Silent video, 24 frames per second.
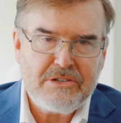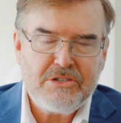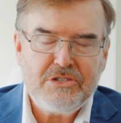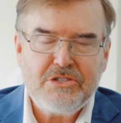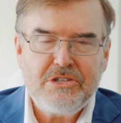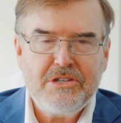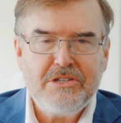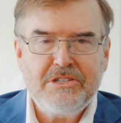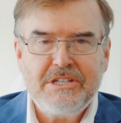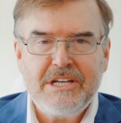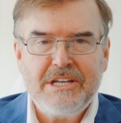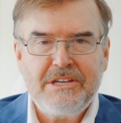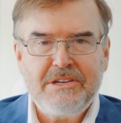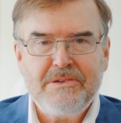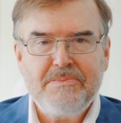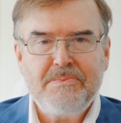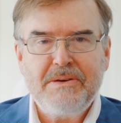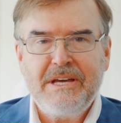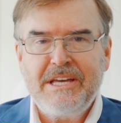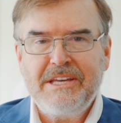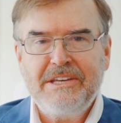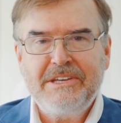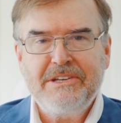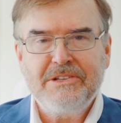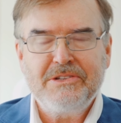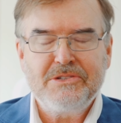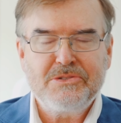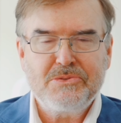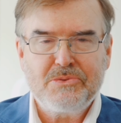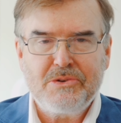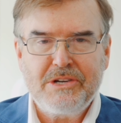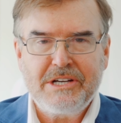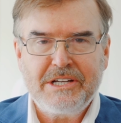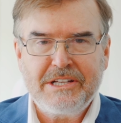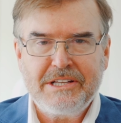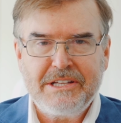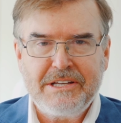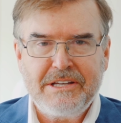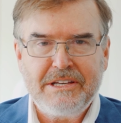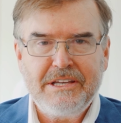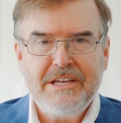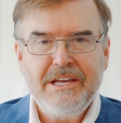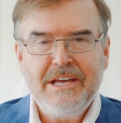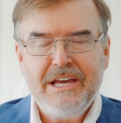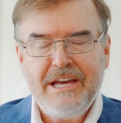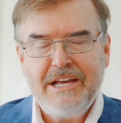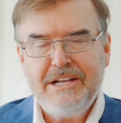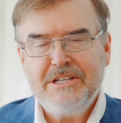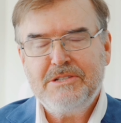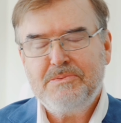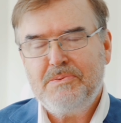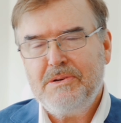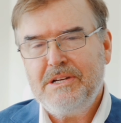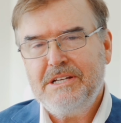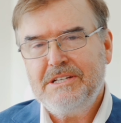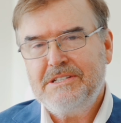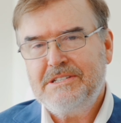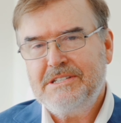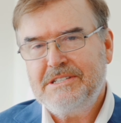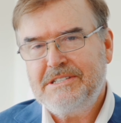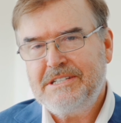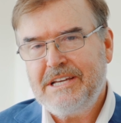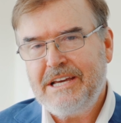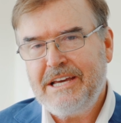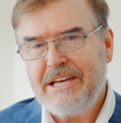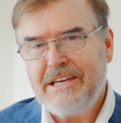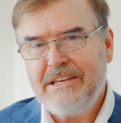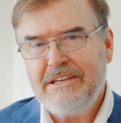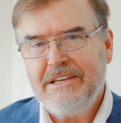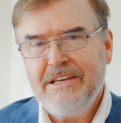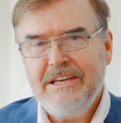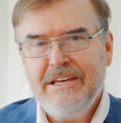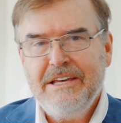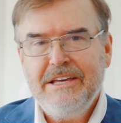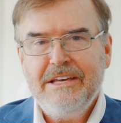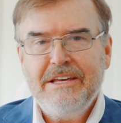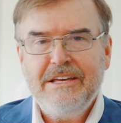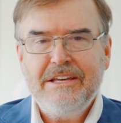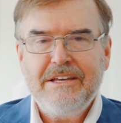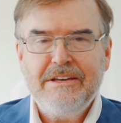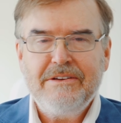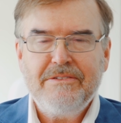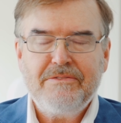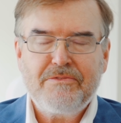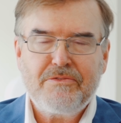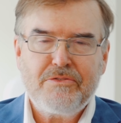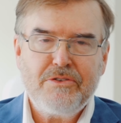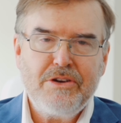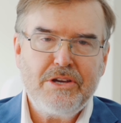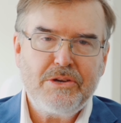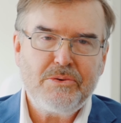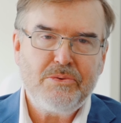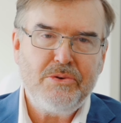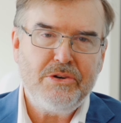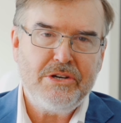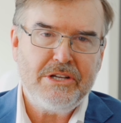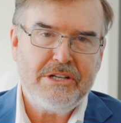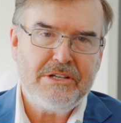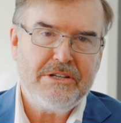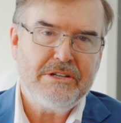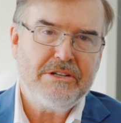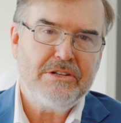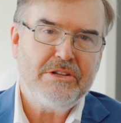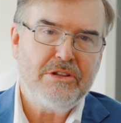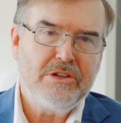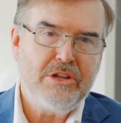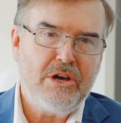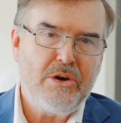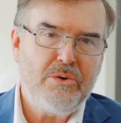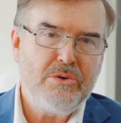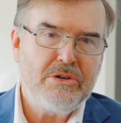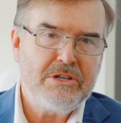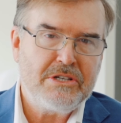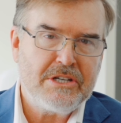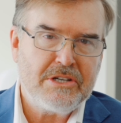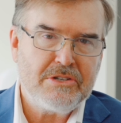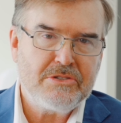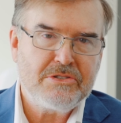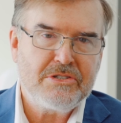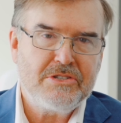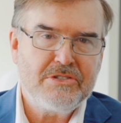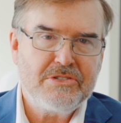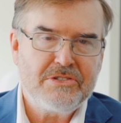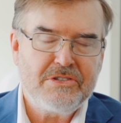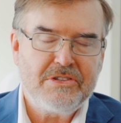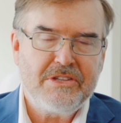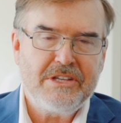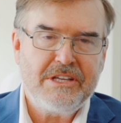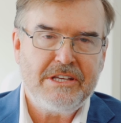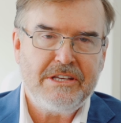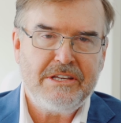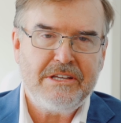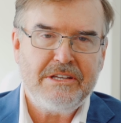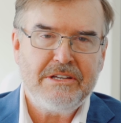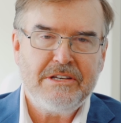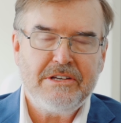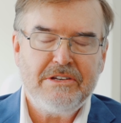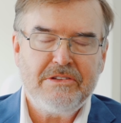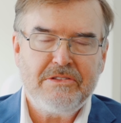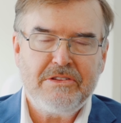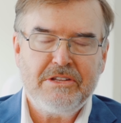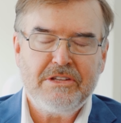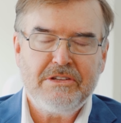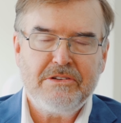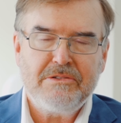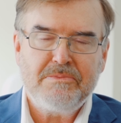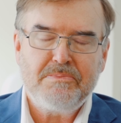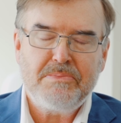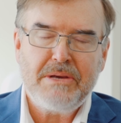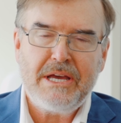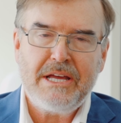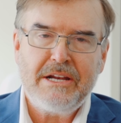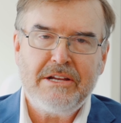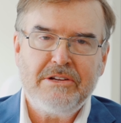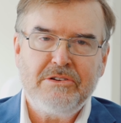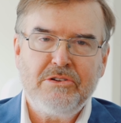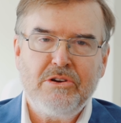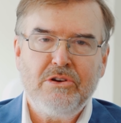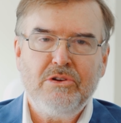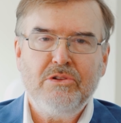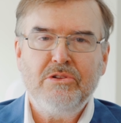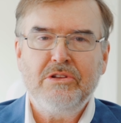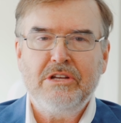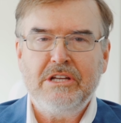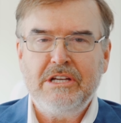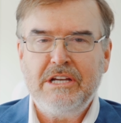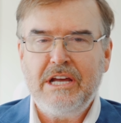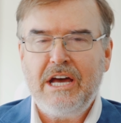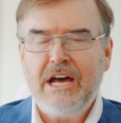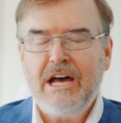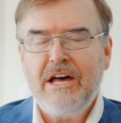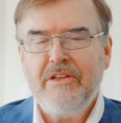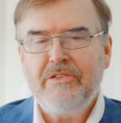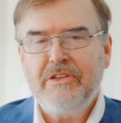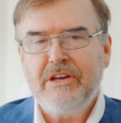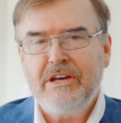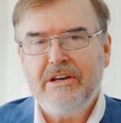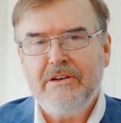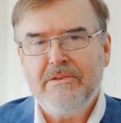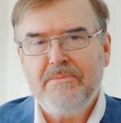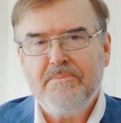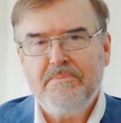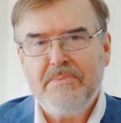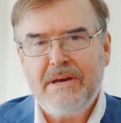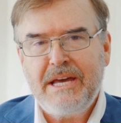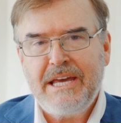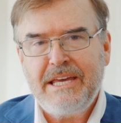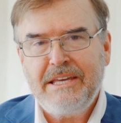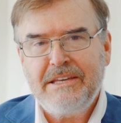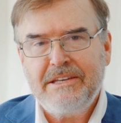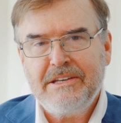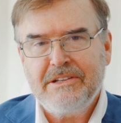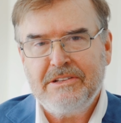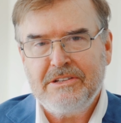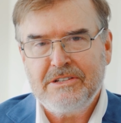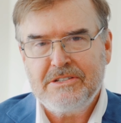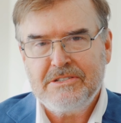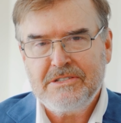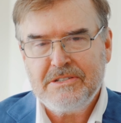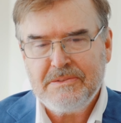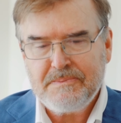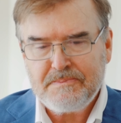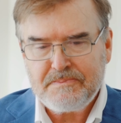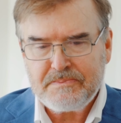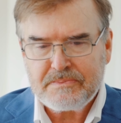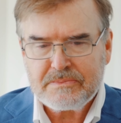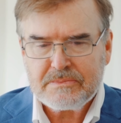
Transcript: You should take your painkillers regularly and it's better to take frequent lower doses, the, uh, the Panadol and other painkillers,